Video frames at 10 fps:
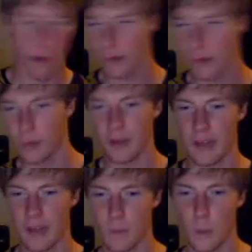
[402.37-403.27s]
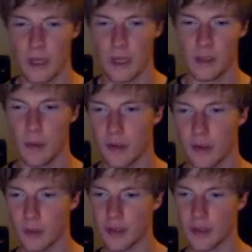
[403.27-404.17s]
You might as well just have him win, you
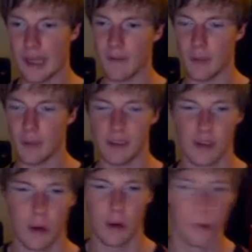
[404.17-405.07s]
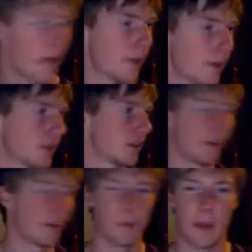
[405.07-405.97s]
might as well just have him at the top, because it
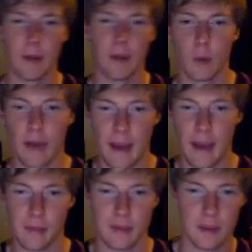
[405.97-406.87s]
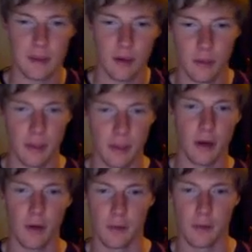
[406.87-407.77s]
doesn't matter what happens, he's going to
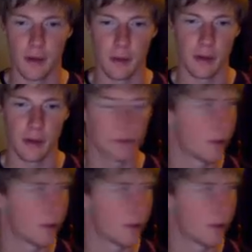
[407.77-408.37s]
be over anyway.